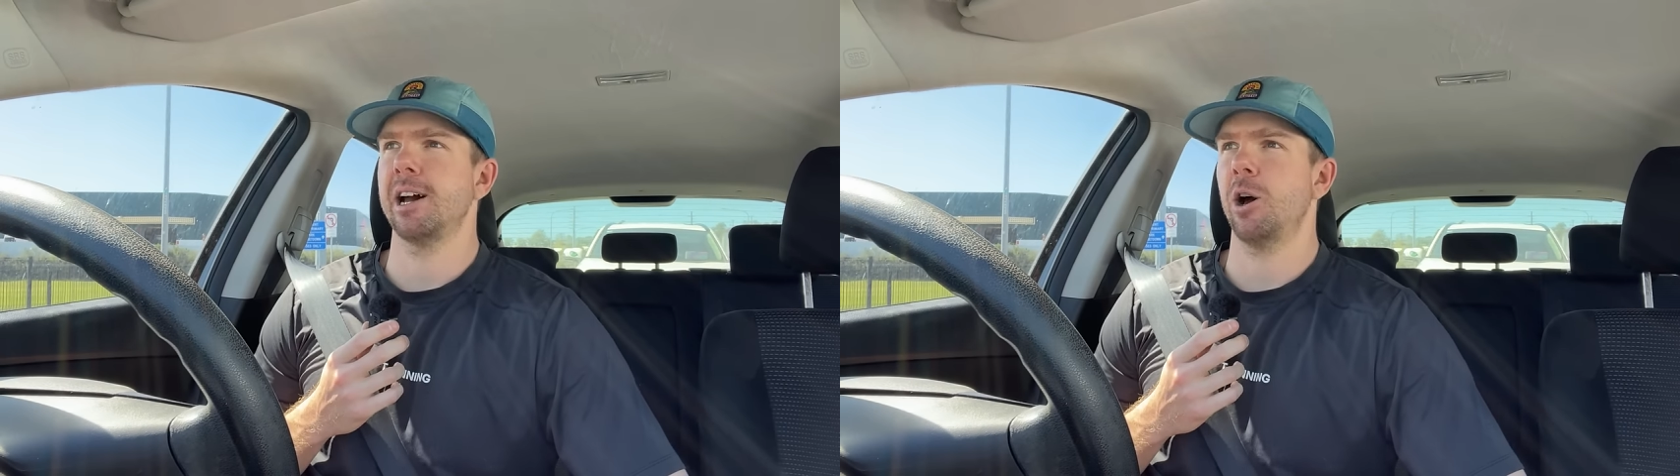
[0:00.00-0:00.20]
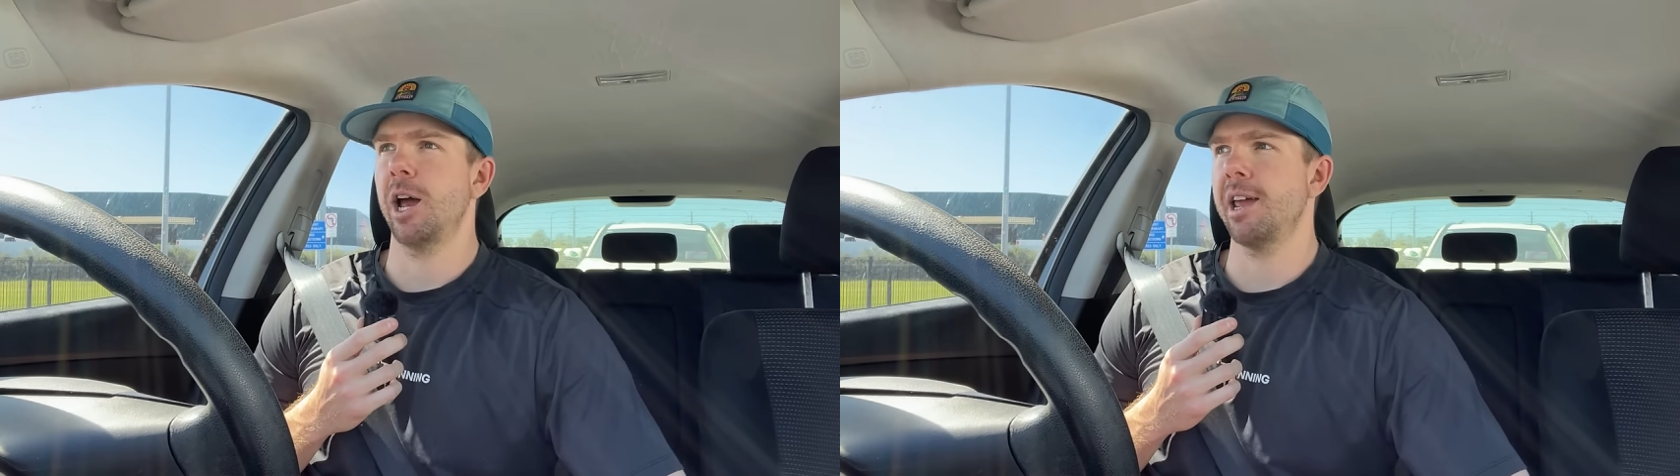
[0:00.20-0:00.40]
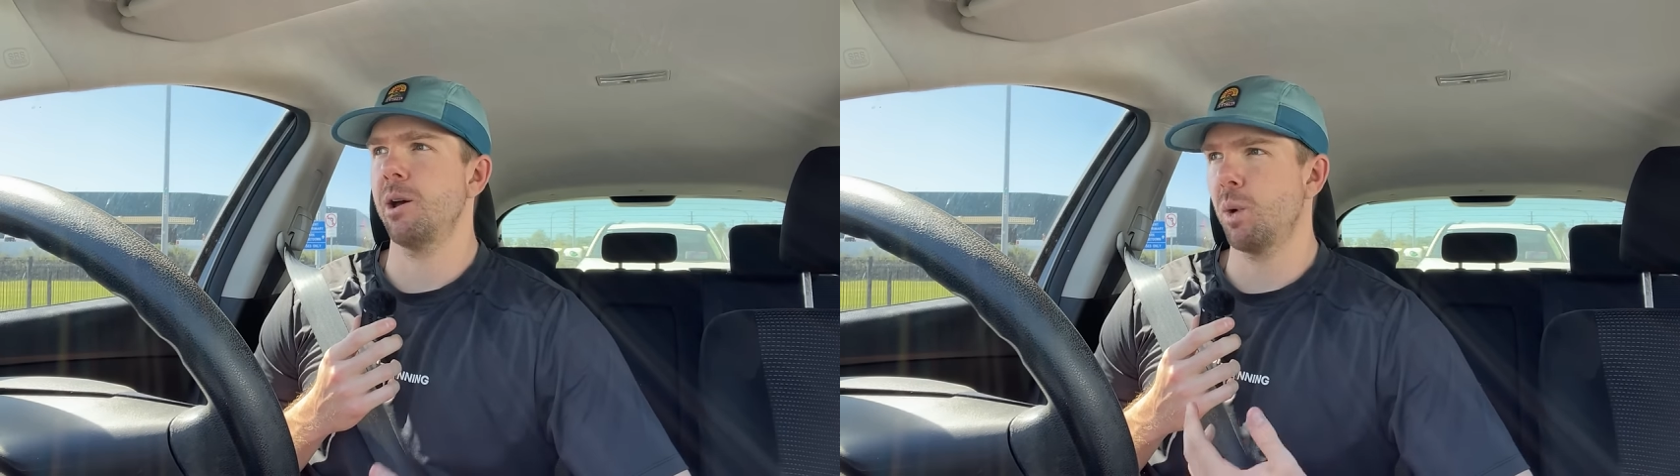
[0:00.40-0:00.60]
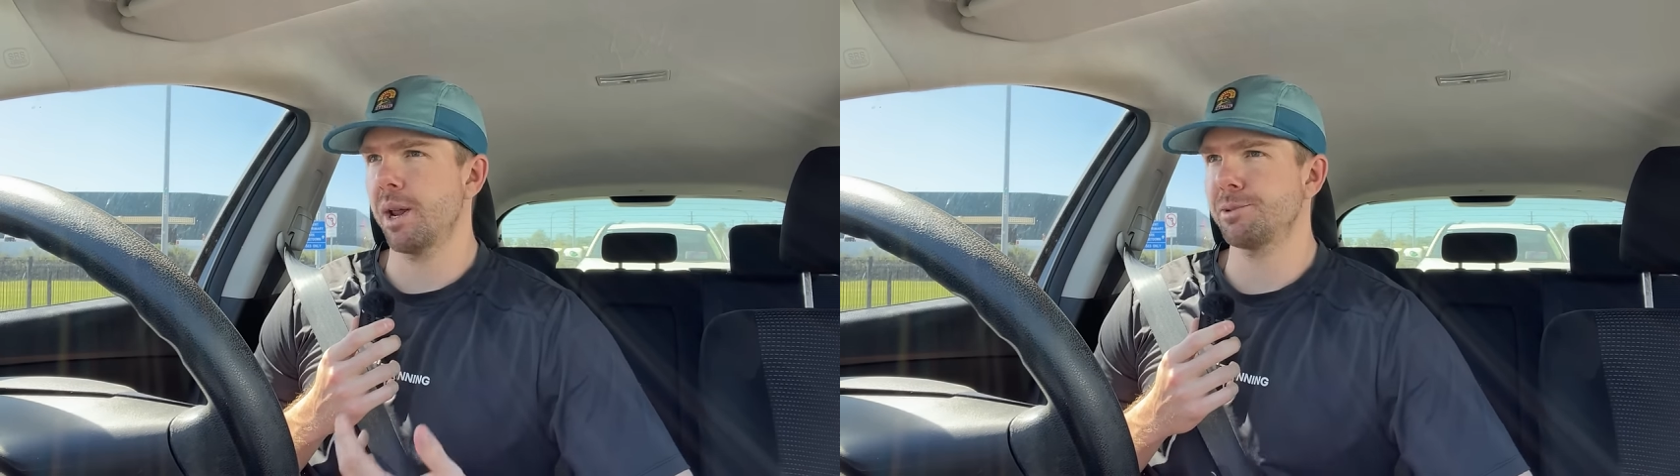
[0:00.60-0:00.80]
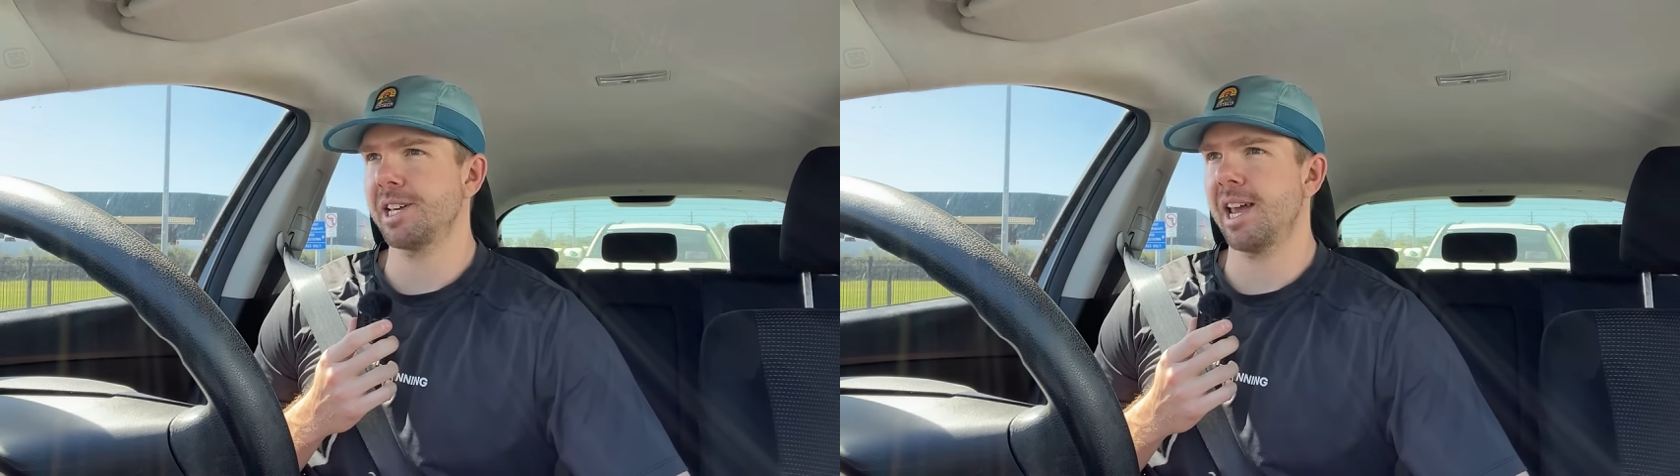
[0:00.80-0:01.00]
I went
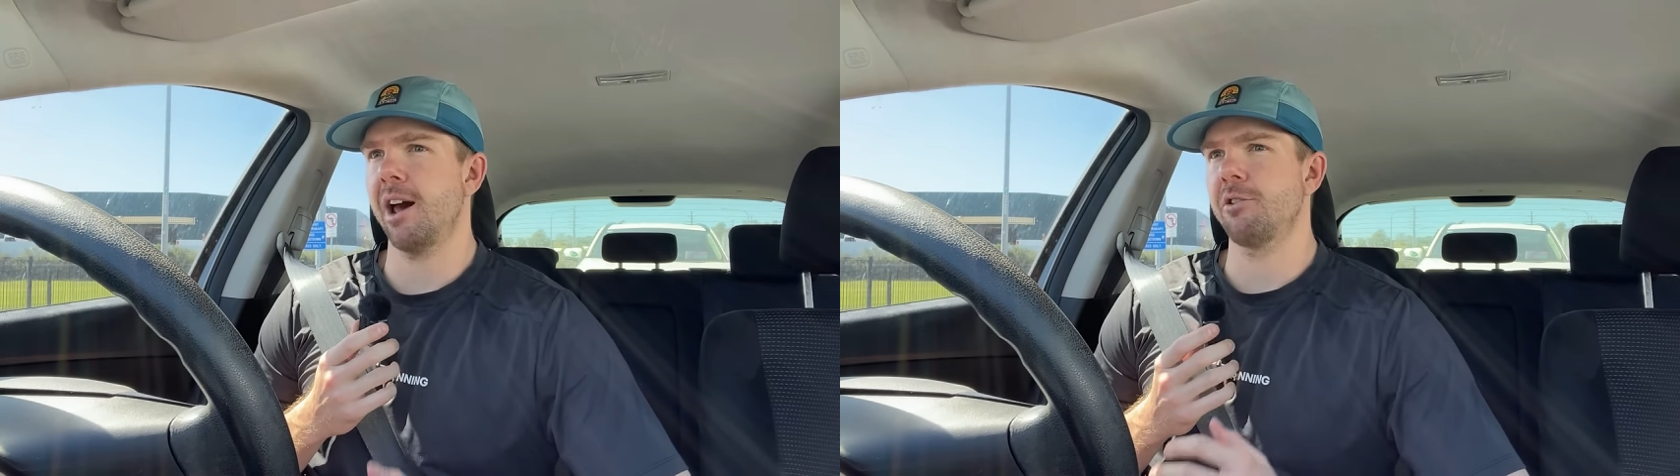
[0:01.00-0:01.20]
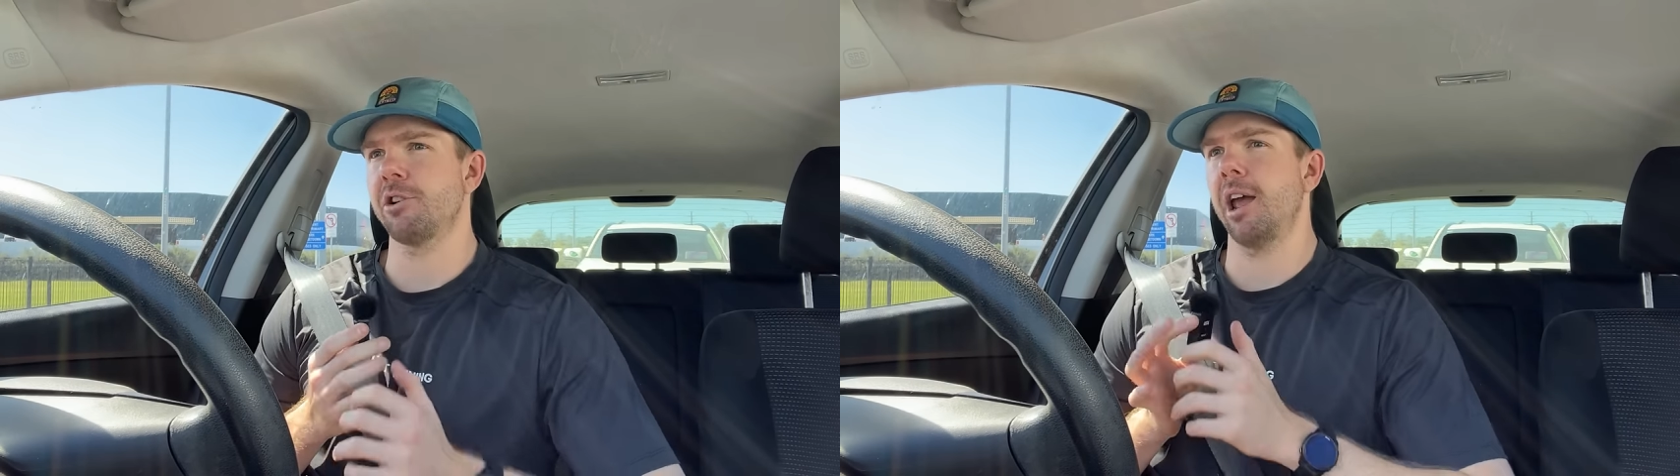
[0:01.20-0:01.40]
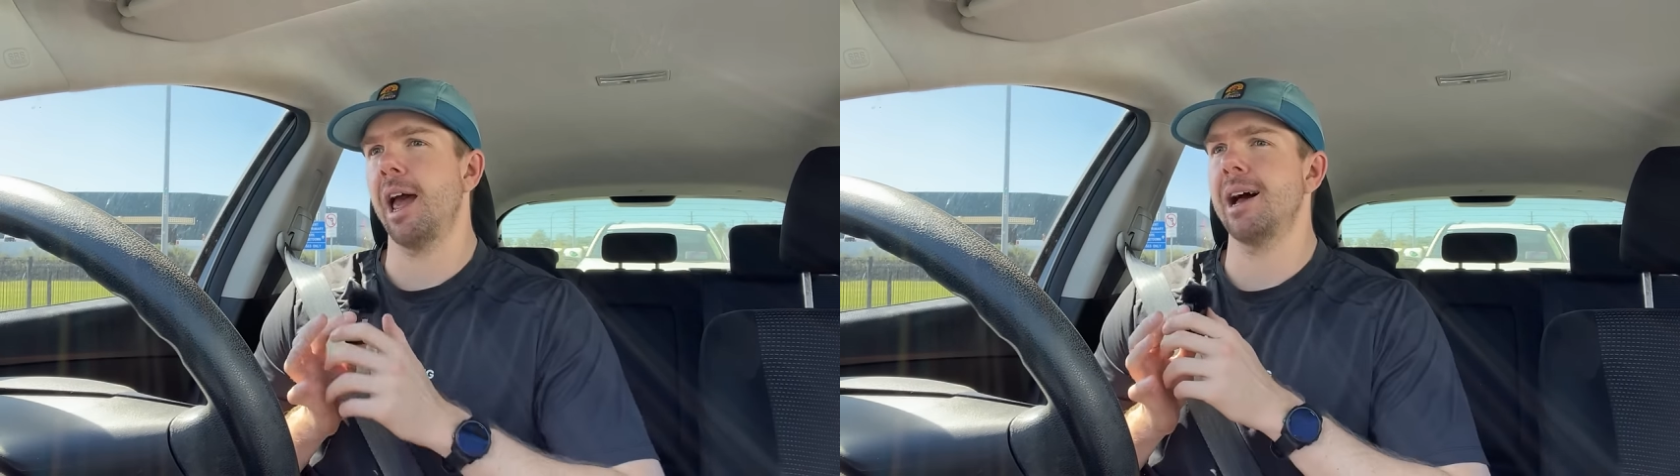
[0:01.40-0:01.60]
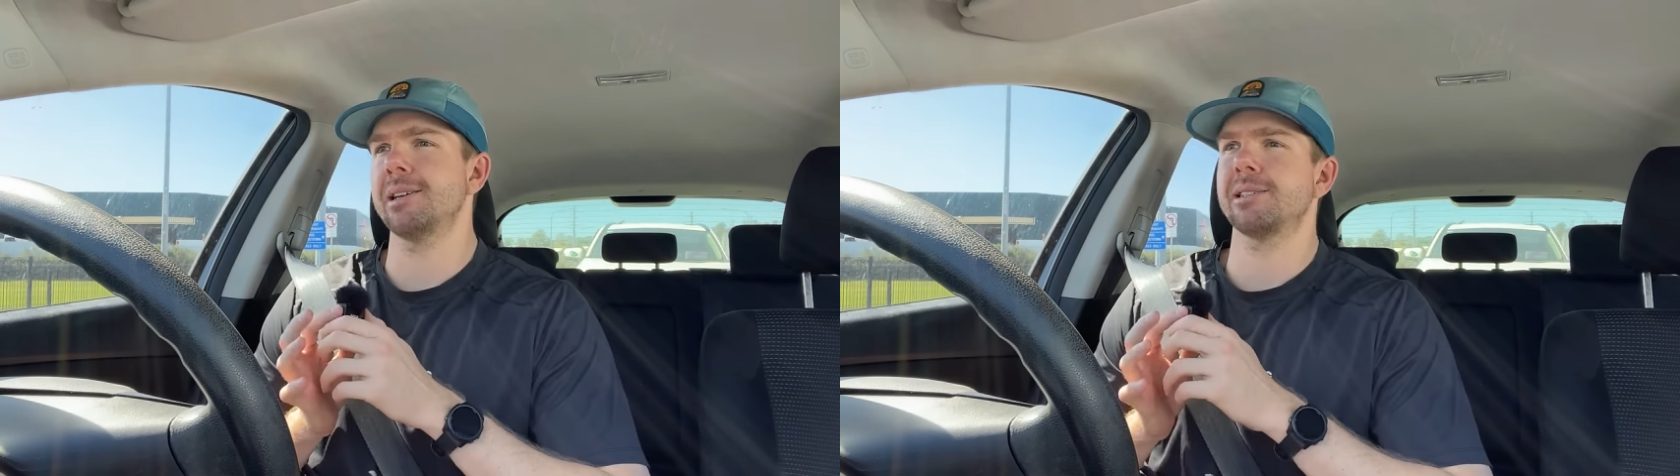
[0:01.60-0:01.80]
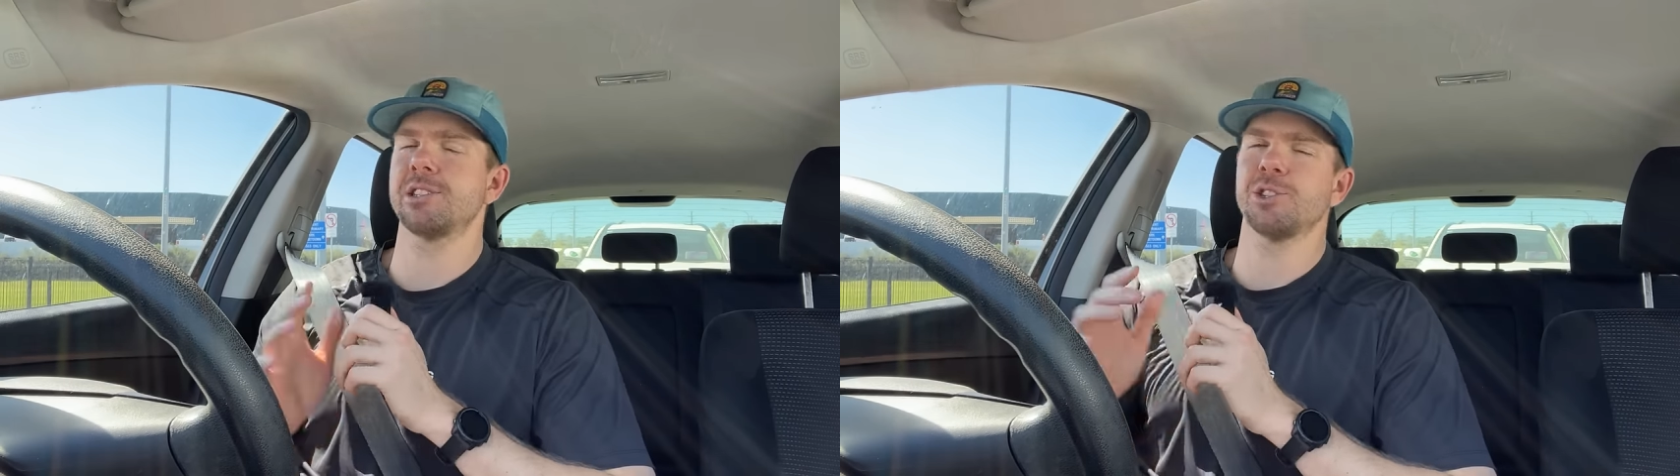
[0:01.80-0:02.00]
up to the counter and I
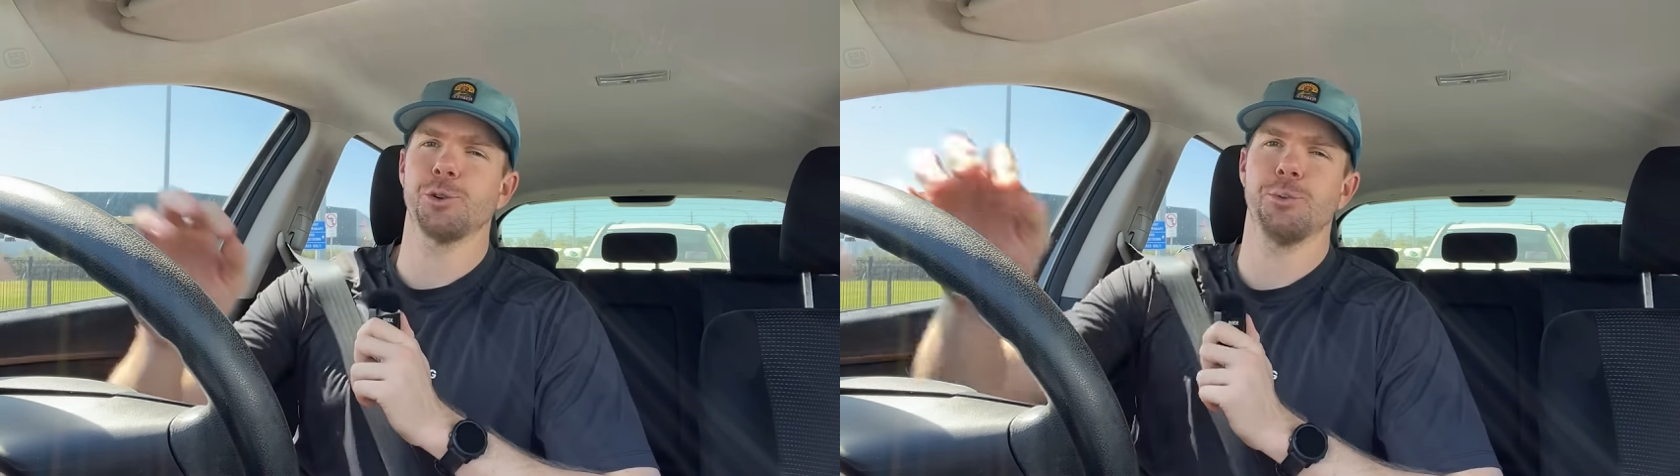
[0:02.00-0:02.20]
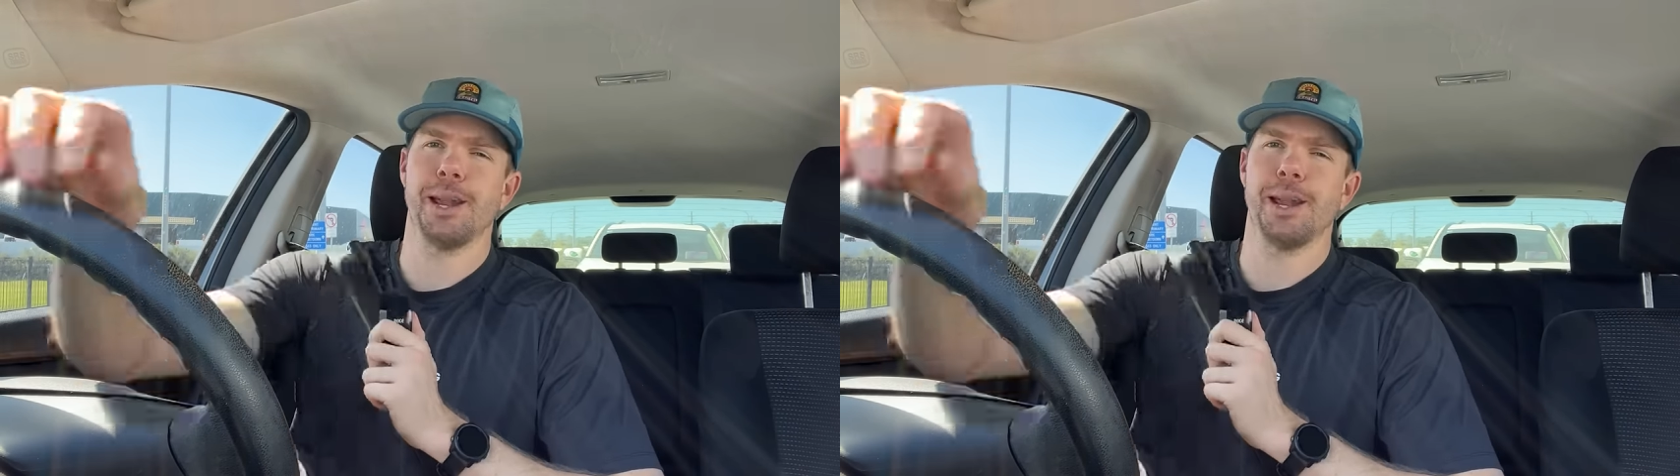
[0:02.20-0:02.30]
asked the store